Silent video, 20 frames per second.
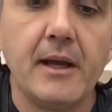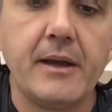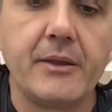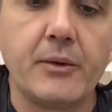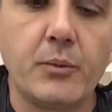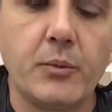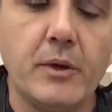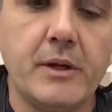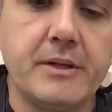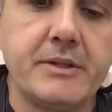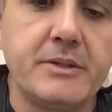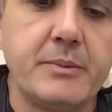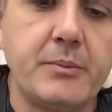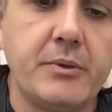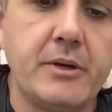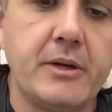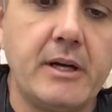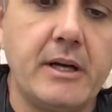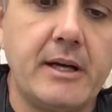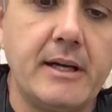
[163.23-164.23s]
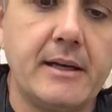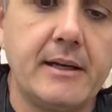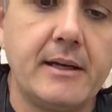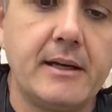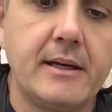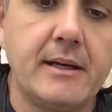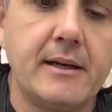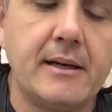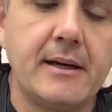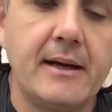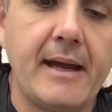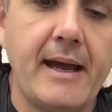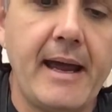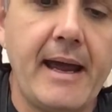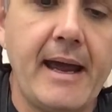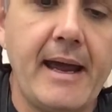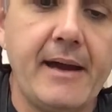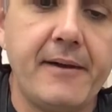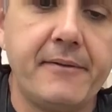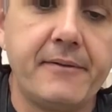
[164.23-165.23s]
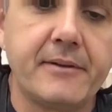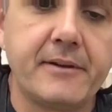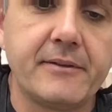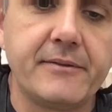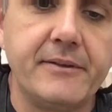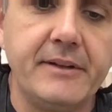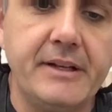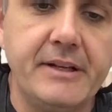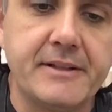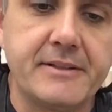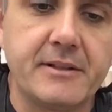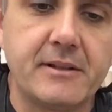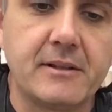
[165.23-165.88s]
The ones you put on after finish